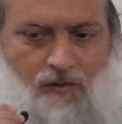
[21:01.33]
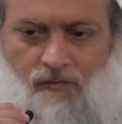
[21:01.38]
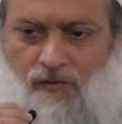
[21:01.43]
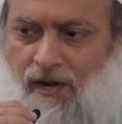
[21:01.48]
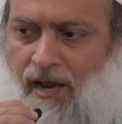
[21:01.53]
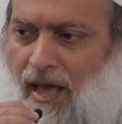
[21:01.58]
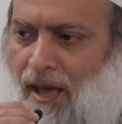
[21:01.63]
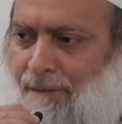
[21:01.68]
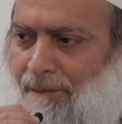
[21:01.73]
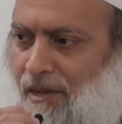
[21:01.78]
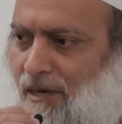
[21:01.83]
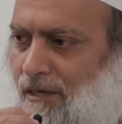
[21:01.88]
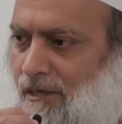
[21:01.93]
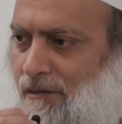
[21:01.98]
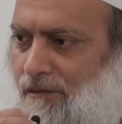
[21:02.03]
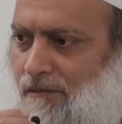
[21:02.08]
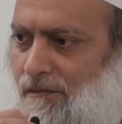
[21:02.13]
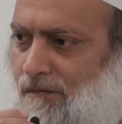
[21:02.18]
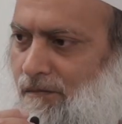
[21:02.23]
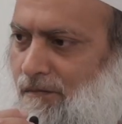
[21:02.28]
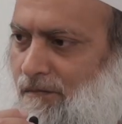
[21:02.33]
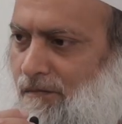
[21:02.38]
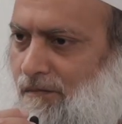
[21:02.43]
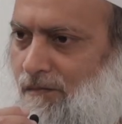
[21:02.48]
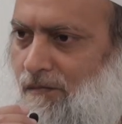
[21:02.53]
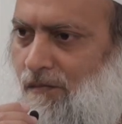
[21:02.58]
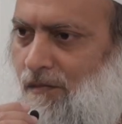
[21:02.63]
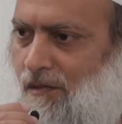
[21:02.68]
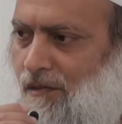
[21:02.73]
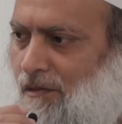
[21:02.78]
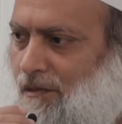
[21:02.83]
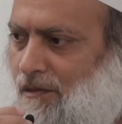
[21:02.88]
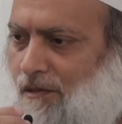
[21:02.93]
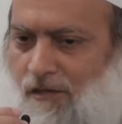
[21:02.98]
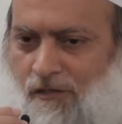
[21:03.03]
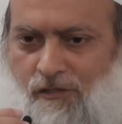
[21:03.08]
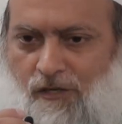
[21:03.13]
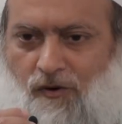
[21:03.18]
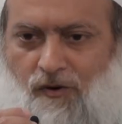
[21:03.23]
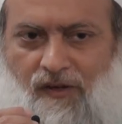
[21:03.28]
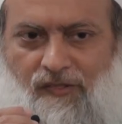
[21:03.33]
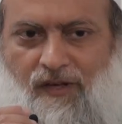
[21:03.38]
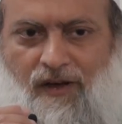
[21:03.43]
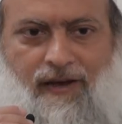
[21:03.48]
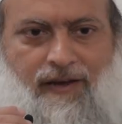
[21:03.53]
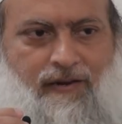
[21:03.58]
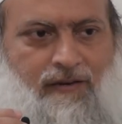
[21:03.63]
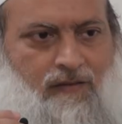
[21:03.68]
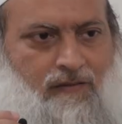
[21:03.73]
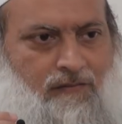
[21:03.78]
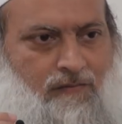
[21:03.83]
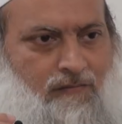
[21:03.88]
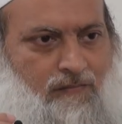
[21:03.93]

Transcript: what happened? There's no adhan.